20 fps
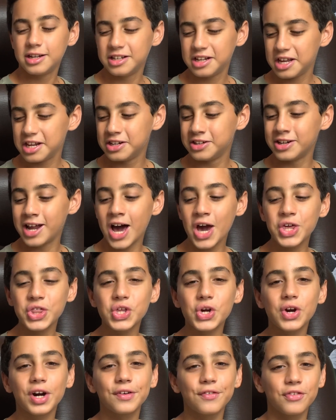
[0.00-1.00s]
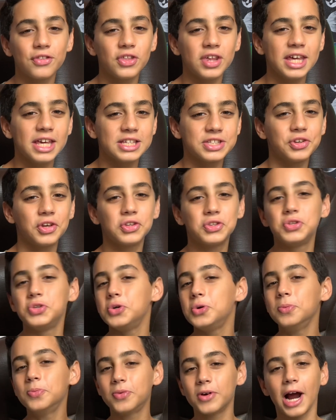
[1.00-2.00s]
neither of these two
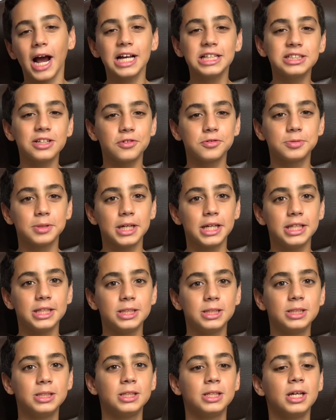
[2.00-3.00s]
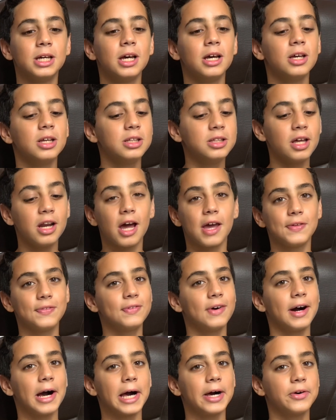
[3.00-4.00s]
brands of paint did I
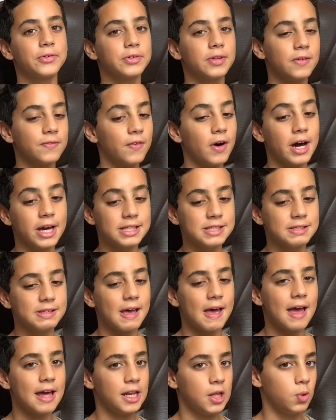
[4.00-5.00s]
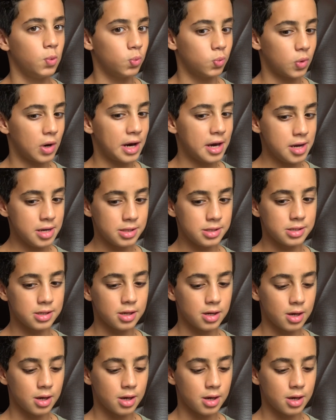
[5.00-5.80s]
find any white.